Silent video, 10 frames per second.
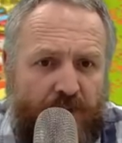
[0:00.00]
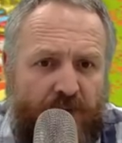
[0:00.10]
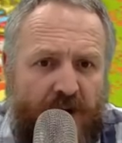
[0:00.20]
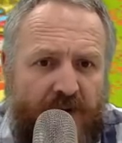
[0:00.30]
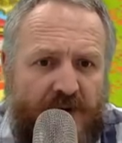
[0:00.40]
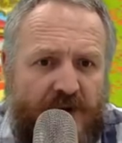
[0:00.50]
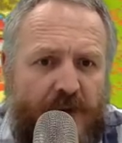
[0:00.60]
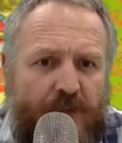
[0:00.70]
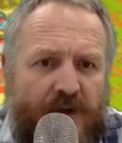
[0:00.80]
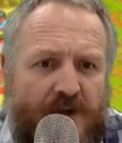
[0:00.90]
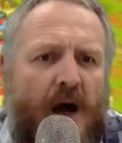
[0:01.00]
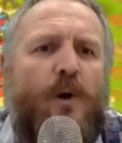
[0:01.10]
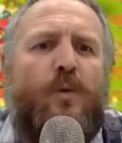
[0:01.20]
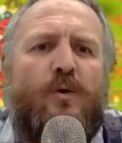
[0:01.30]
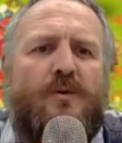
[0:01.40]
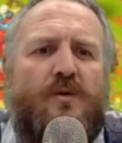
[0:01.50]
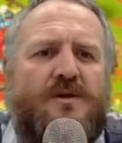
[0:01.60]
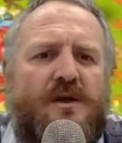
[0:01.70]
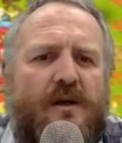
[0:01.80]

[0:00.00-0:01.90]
private chat, please. I will do.